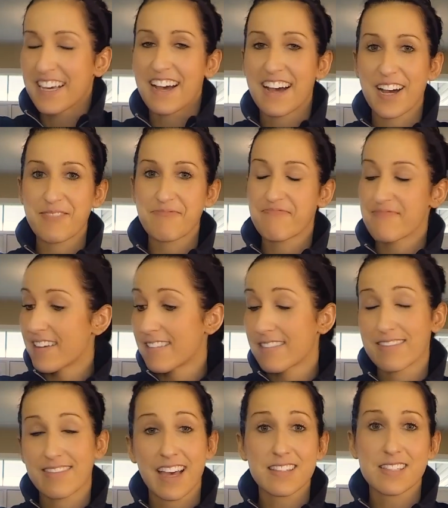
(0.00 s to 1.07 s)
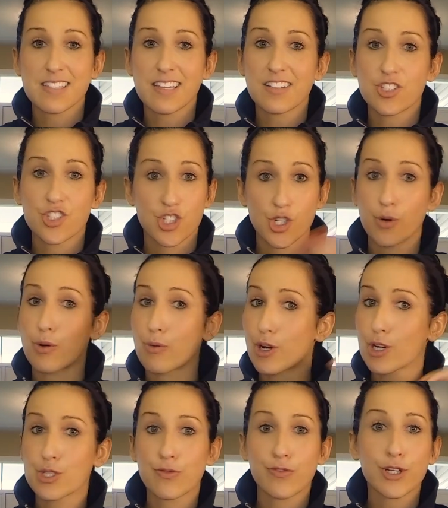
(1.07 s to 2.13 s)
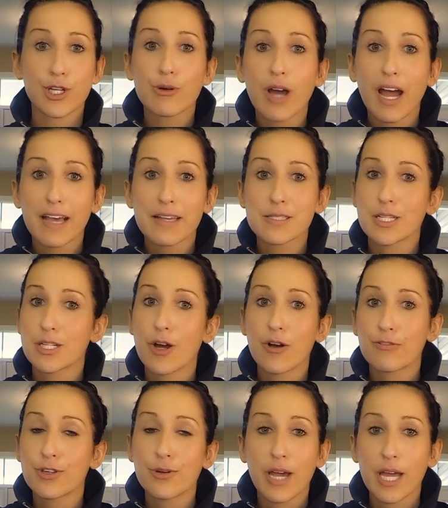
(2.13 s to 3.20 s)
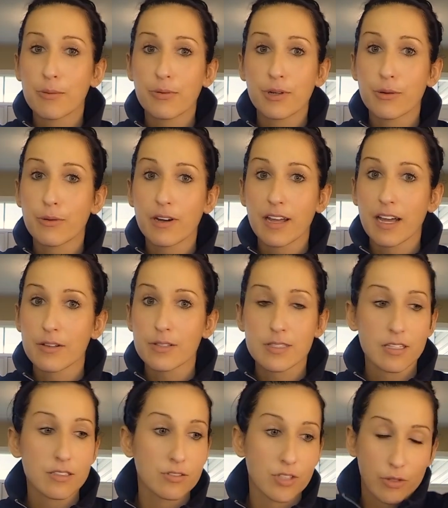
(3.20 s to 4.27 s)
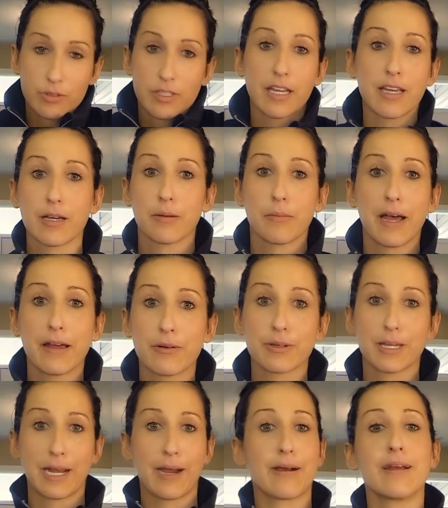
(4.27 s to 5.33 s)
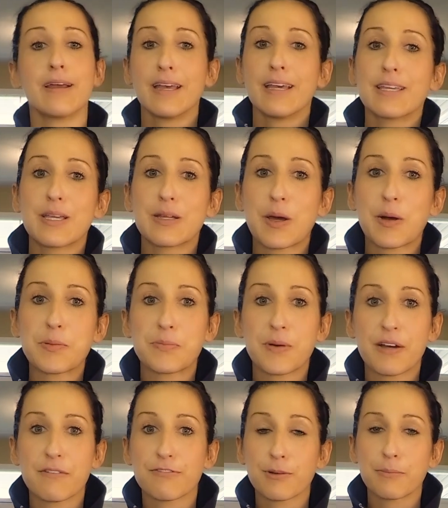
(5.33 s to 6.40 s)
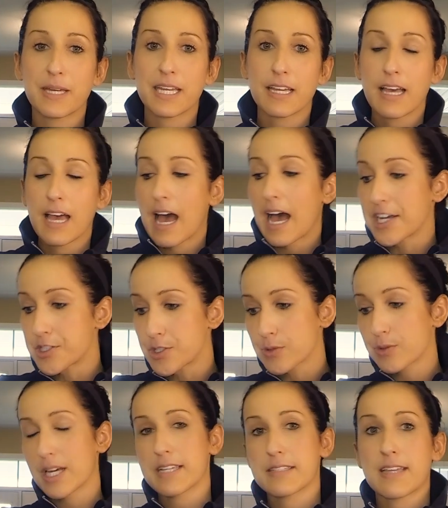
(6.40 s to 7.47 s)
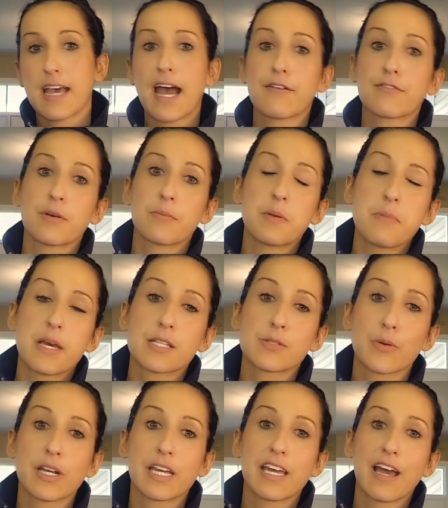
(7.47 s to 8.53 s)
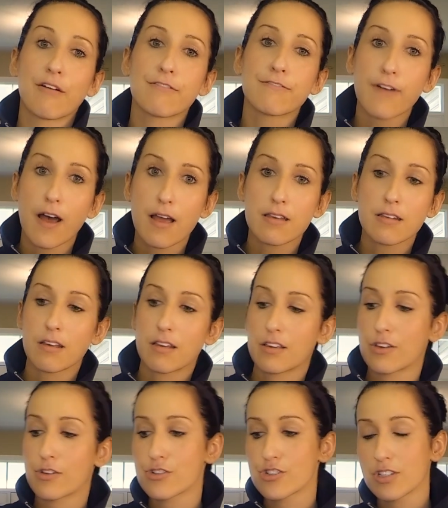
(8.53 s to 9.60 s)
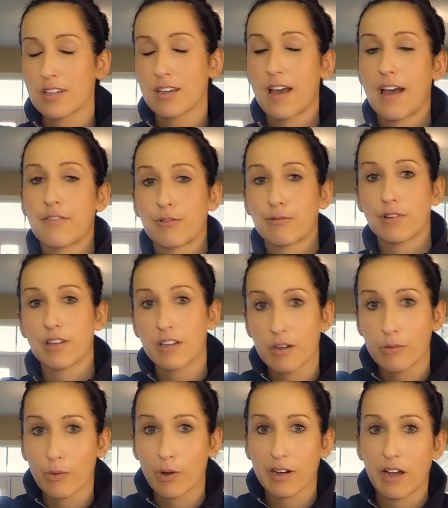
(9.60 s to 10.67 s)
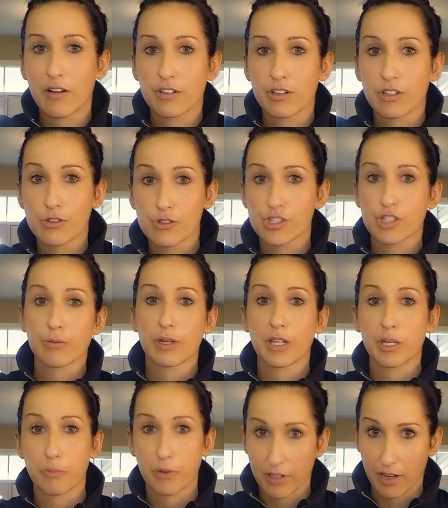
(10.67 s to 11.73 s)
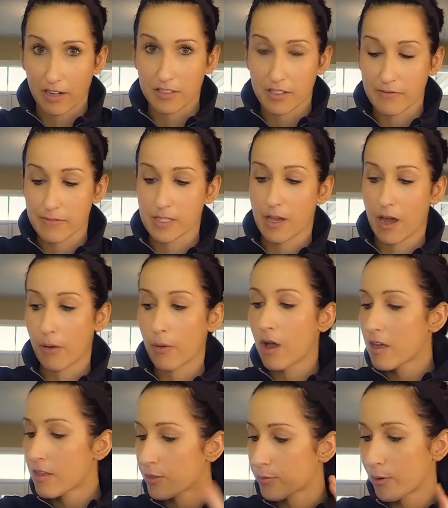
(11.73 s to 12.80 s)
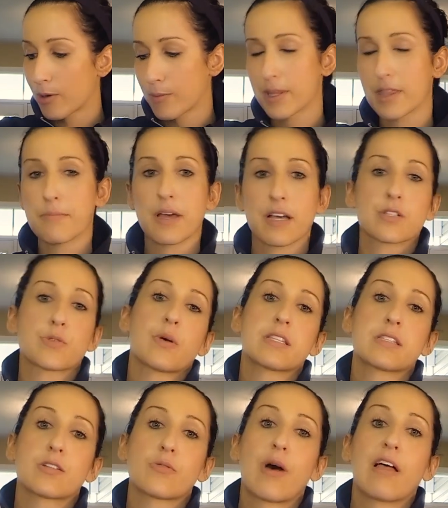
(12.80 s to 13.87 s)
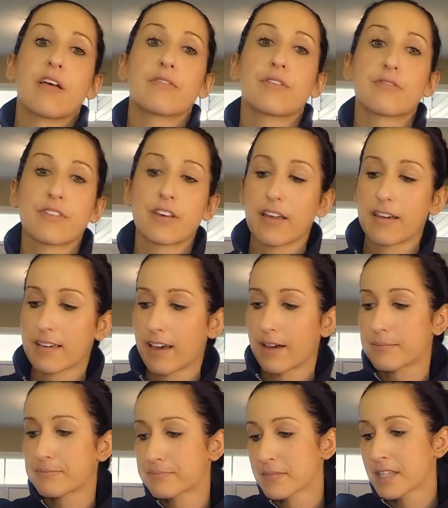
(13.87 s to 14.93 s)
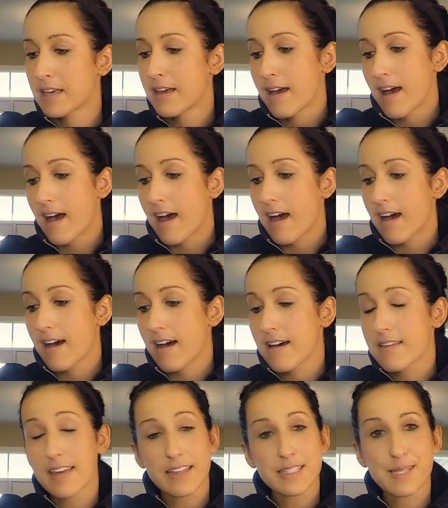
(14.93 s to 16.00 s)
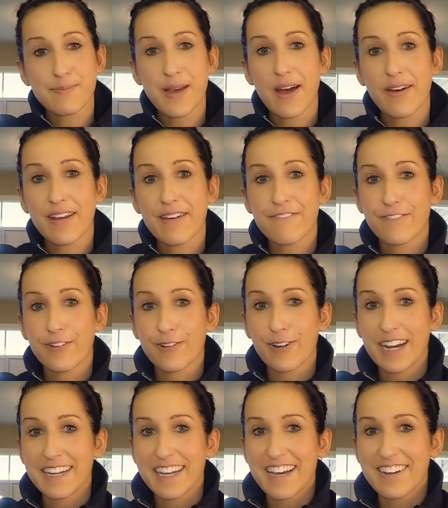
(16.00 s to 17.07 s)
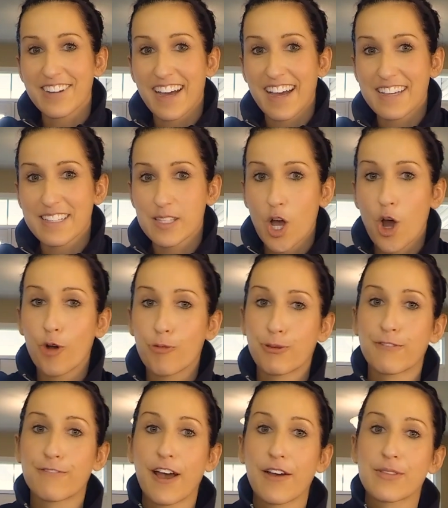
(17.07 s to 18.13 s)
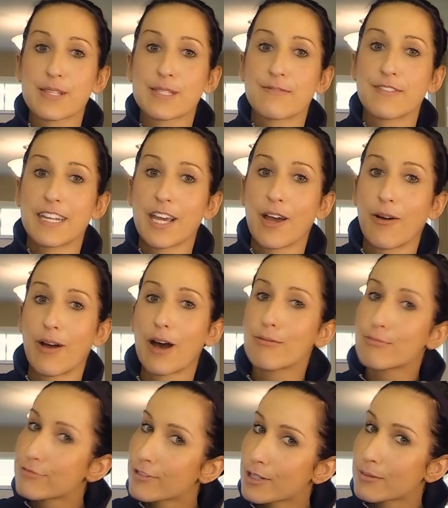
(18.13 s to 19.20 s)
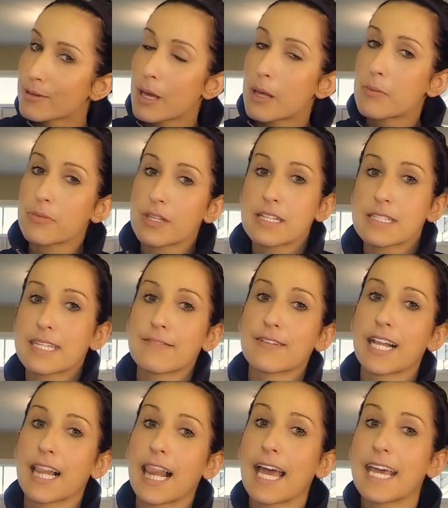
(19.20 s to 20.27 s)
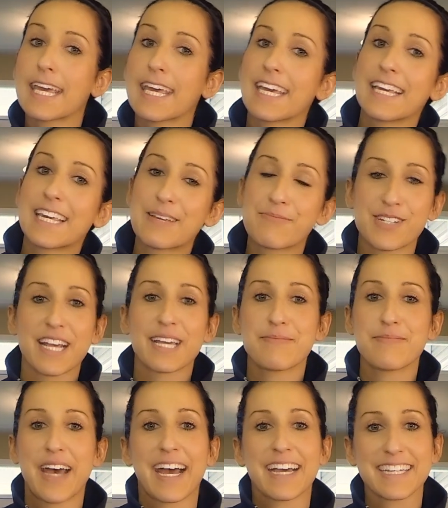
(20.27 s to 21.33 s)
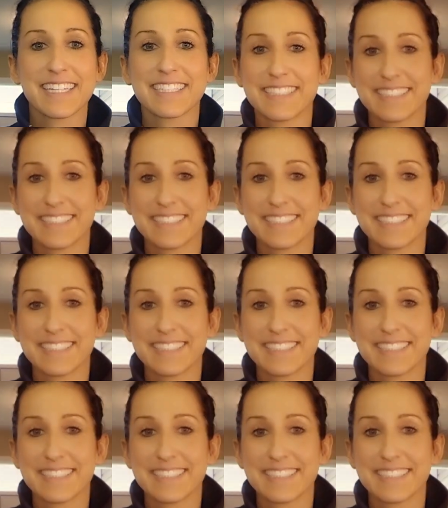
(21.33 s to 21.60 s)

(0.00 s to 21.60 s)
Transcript: um, that's it. Do what works for you guys. You know, if you hate pre workouts, then don't take them. I don't care. You know, but for me, I do like to have them. It makes working out fun. You usually have a really good workout and you're usually really productive. So throw them in the mix once in a while if you feel like it. Uh, that's about it for right now, guys. Hope you found this video helpful. Please give it a like and keep checking back.